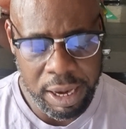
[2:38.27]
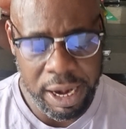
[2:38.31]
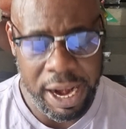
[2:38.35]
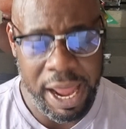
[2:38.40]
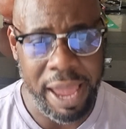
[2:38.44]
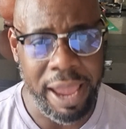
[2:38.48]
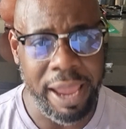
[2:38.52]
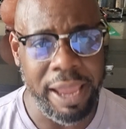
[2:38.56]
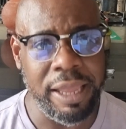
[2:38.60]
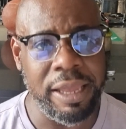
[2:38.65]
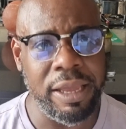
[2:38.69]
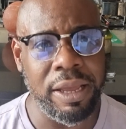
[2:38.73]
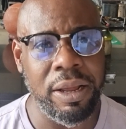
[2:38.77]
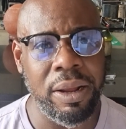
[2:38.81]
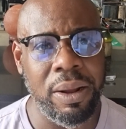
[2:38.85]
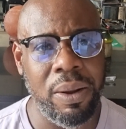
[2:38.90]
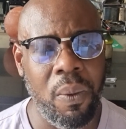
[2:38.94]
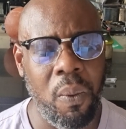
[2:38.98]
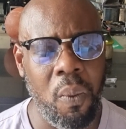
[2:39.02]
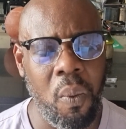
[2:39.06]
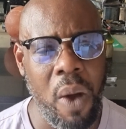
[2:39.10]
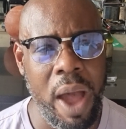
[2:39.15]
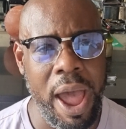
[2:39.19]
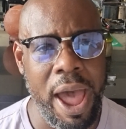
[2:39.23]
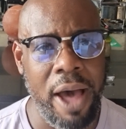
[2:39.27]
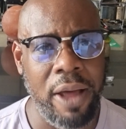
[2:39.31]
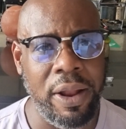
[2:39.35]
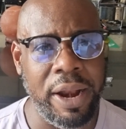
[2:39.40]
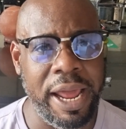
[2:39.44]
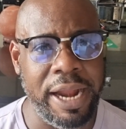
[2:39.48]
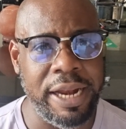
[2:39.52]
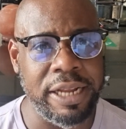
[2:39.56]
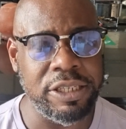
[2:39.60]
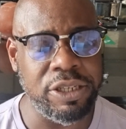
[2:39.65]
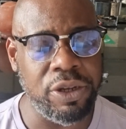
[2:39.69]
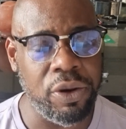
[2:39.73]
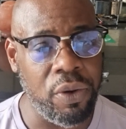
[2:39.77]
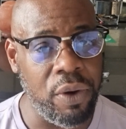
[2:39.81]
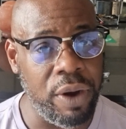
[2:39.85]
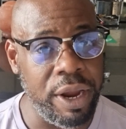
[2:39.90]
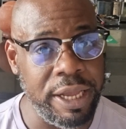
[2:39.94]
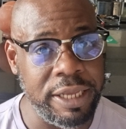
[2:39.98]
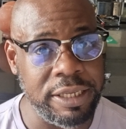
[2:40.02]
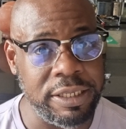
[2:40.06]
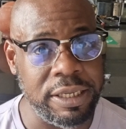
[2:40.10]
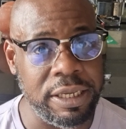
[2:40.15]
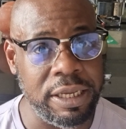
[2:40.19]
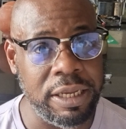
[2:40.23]
Like, wow, that is
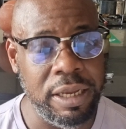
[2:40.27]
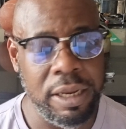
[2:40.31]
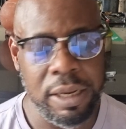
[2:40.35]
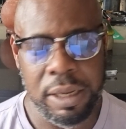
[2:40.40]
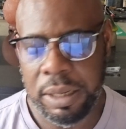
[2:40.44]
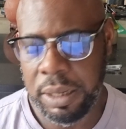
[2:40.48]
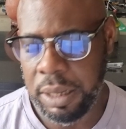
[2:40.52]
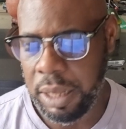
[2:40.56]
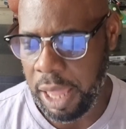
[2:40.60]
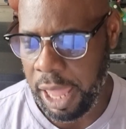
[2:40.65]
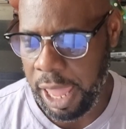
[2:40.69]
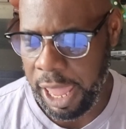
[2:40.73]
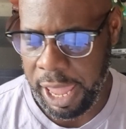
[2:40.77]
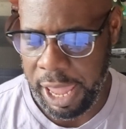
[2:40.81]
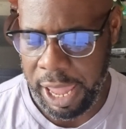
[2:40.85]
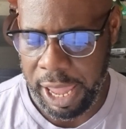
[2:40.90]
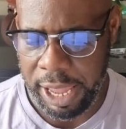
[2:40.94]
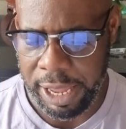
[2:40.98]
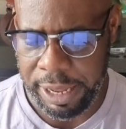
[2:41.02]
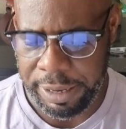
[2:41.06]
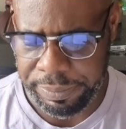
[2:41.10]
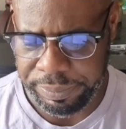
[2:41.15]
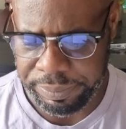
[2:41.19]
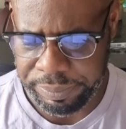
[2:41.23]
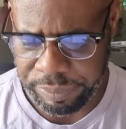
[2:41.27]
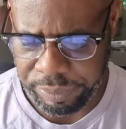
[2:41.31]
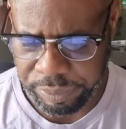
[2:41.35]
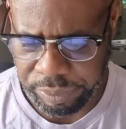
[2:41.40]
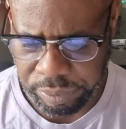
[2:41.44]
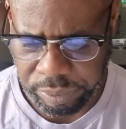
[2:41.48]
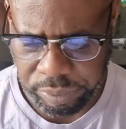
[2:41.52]
crazy. And